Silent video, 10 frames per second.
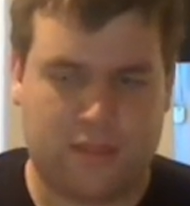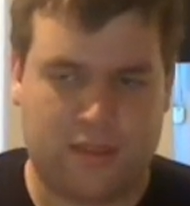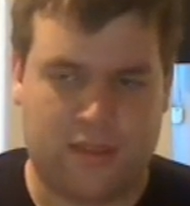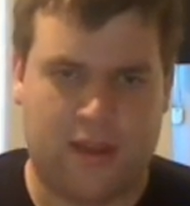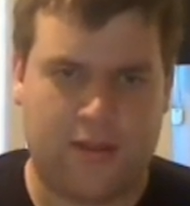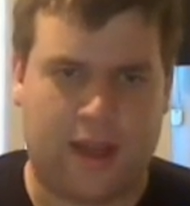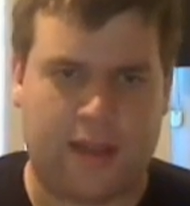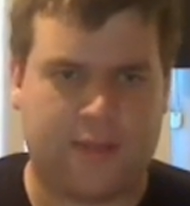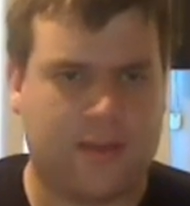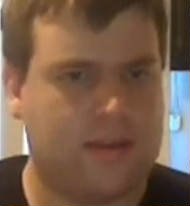I
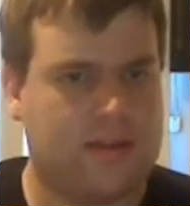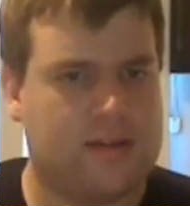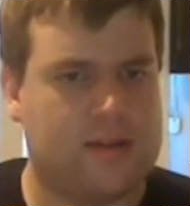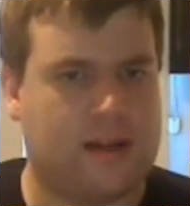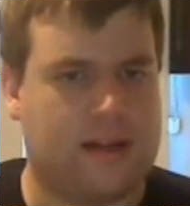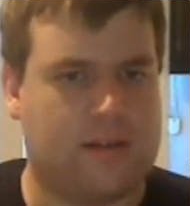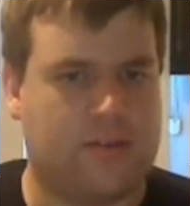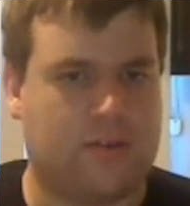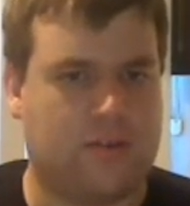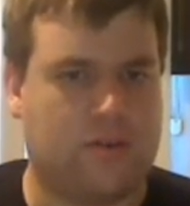think I'll
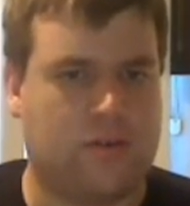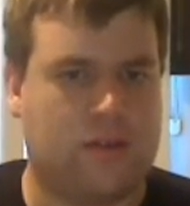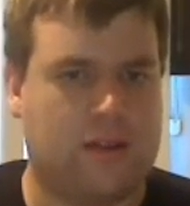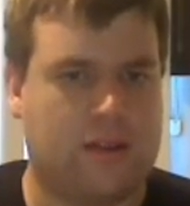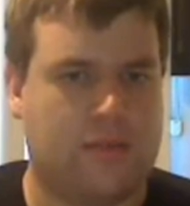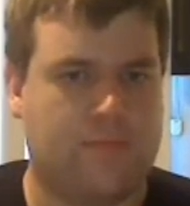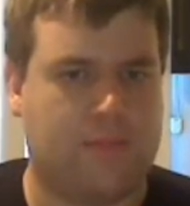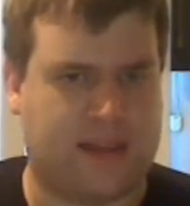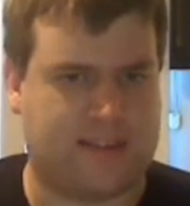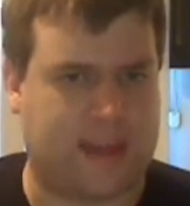do
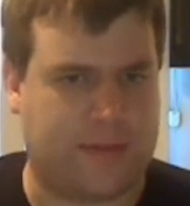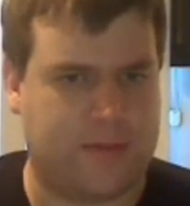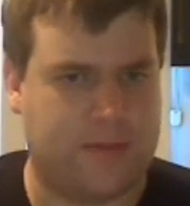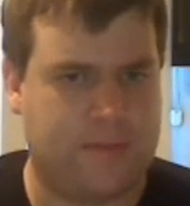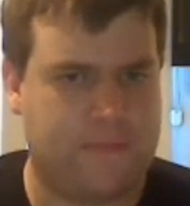Black Sabbath.